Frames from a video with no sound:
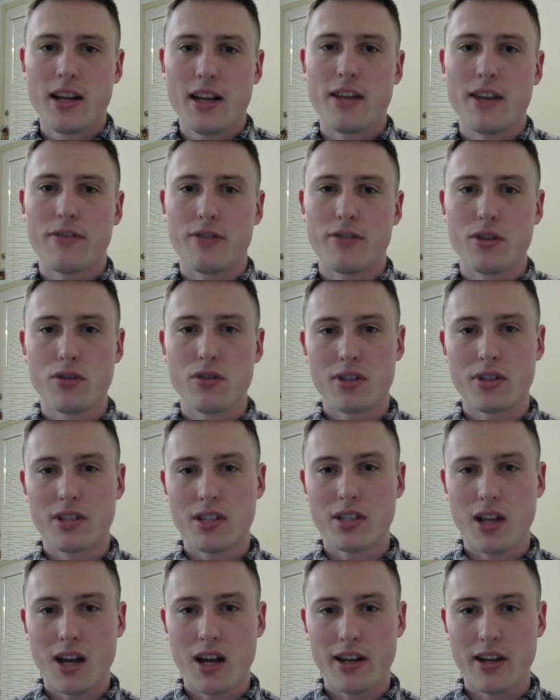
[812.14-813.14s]
If you
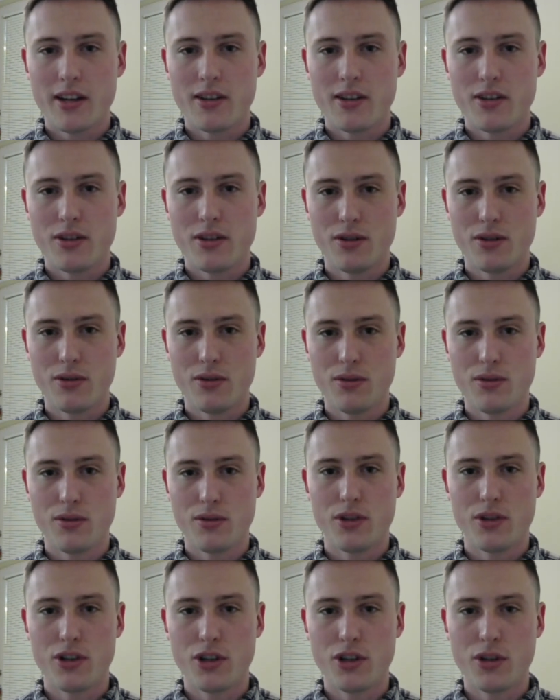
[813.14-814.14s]
decide
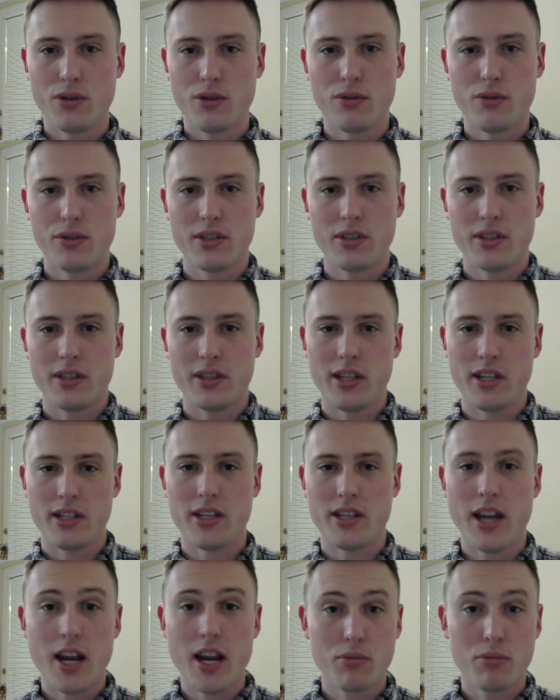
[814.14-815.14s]
to use the
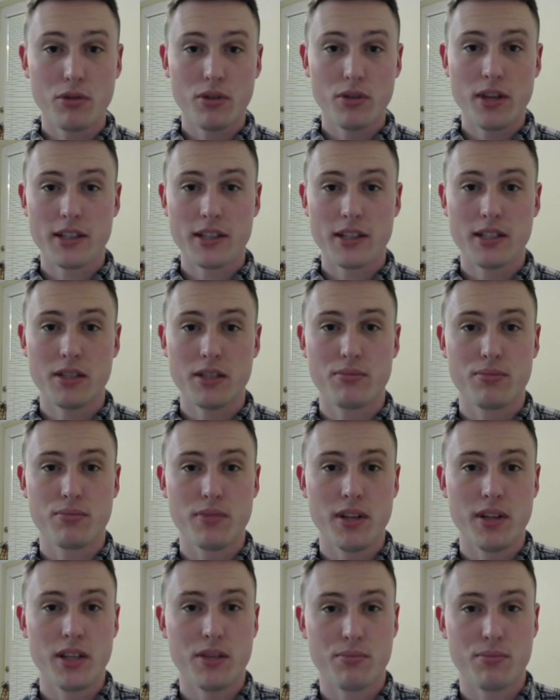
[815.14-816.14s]
table that's
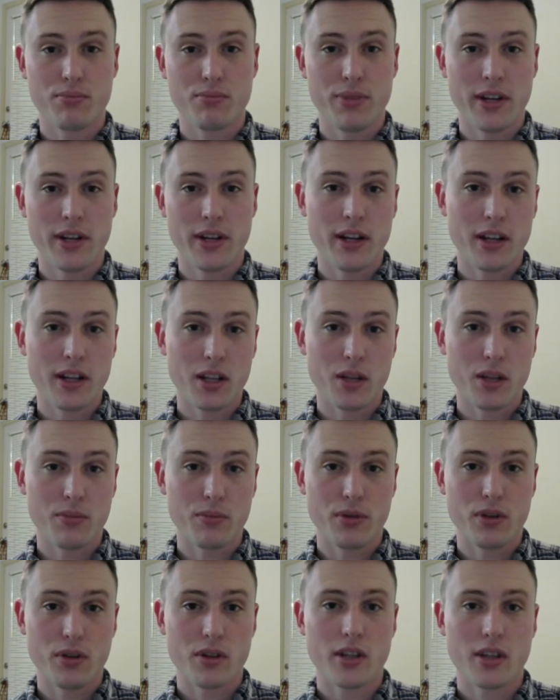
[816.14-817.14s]
in the beginning of the
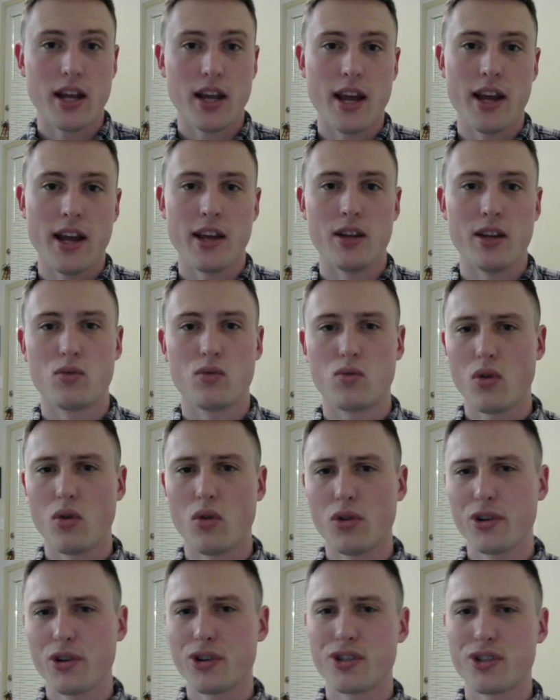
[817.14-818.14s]
book and
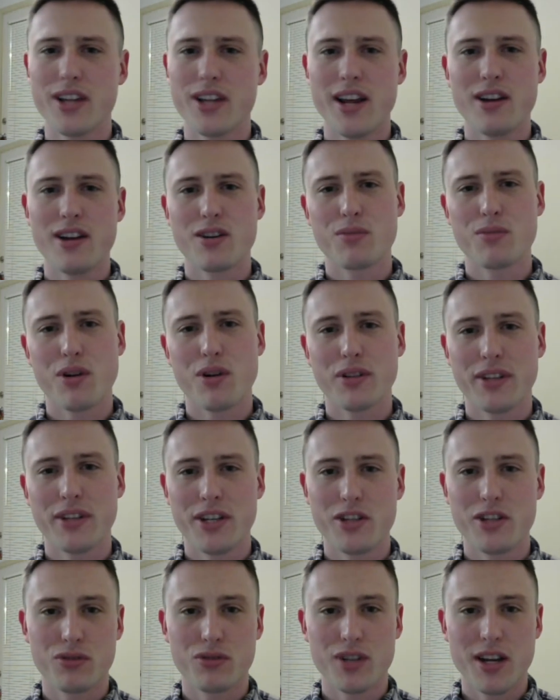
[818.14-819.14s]
roll your standard
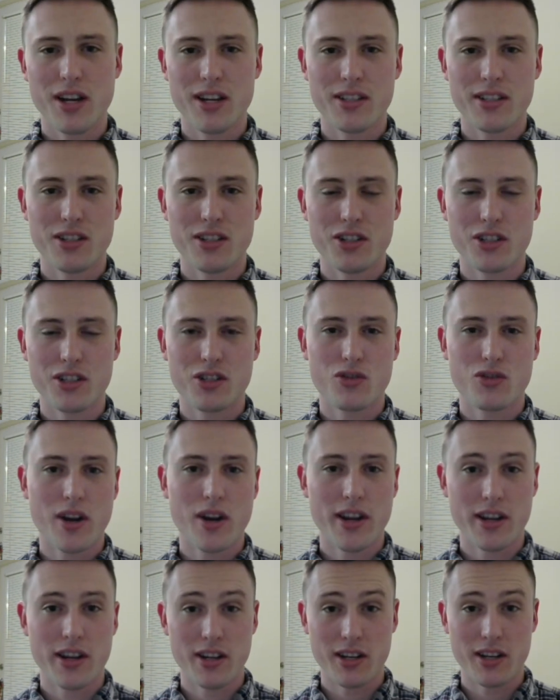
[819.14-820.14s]
polyhedral dice and just
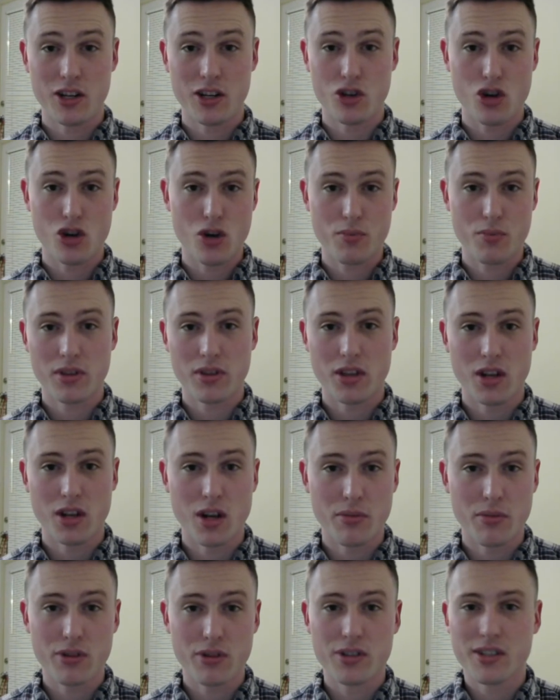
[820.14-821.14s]
try and interpret the
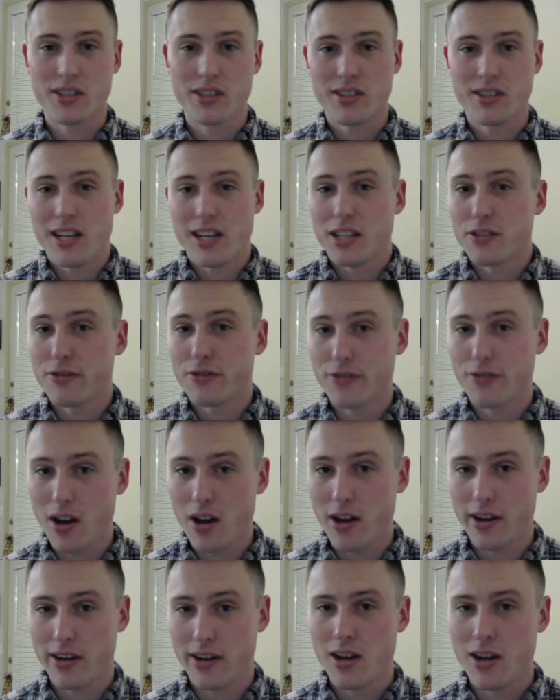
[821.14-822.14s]
numbers, that's
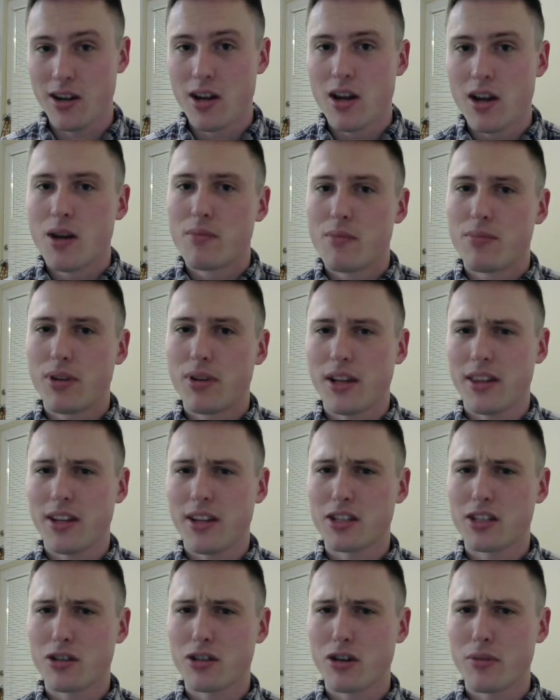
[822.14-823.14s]
fine. But I
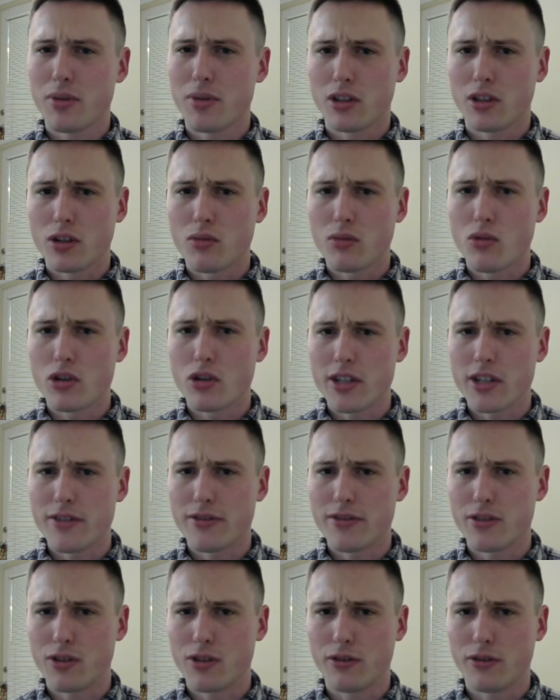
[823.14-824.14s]
think it's going to be a little more
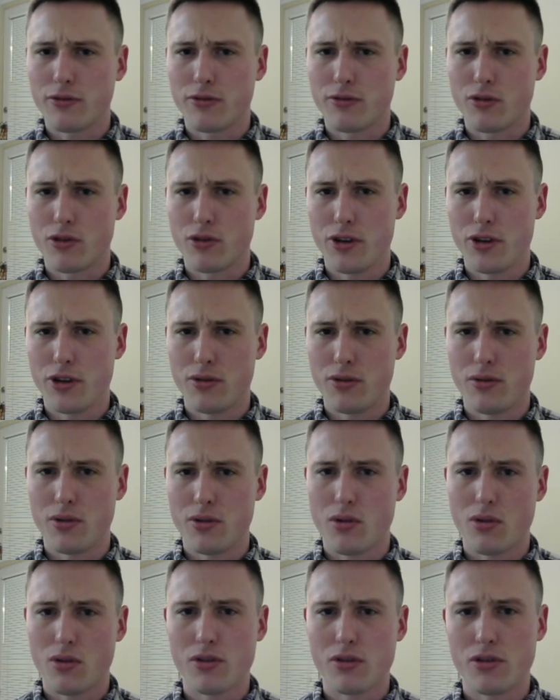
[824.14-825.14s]
difficult for you in
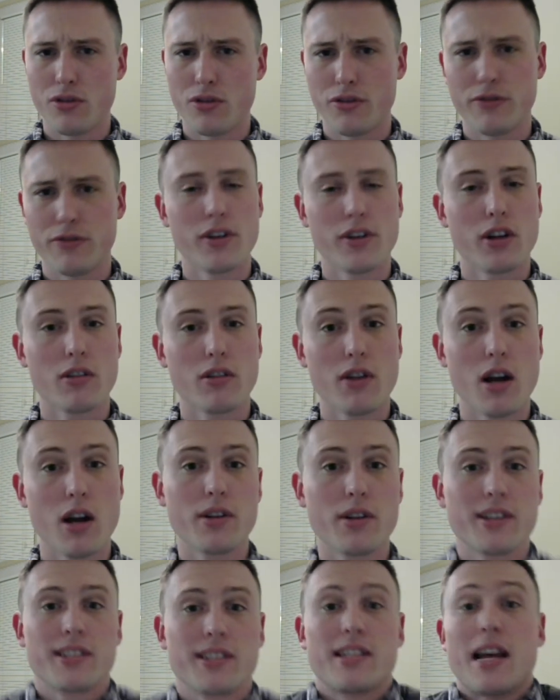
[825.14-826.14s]
order to figure
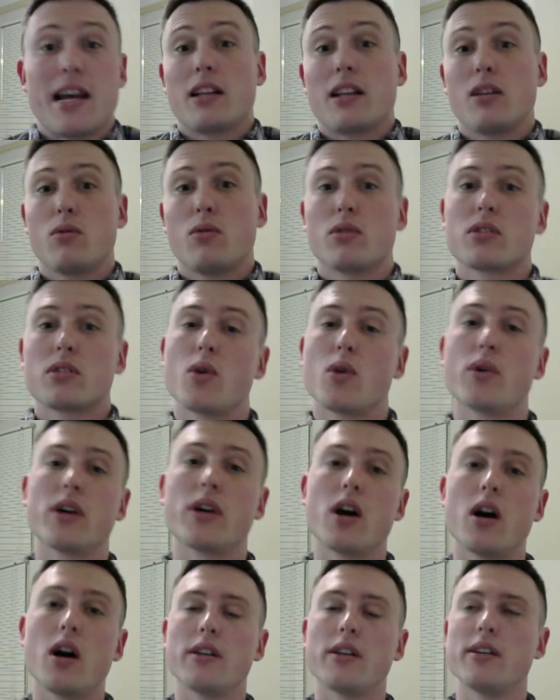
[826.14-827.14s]
out exactly what's going
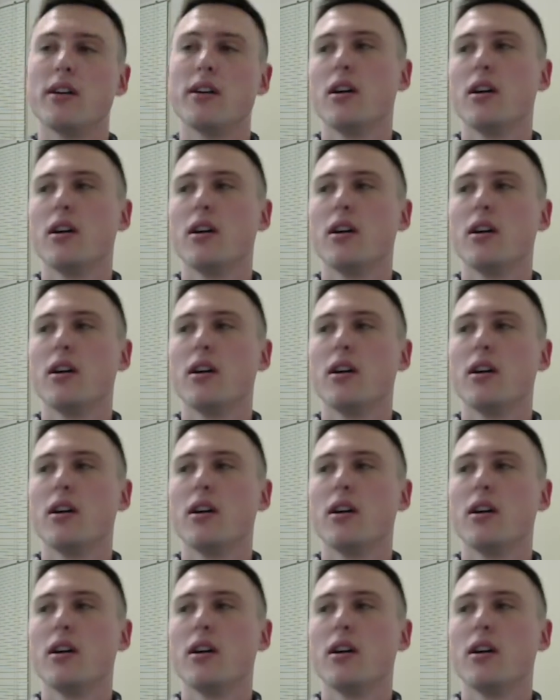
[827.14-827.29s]
on.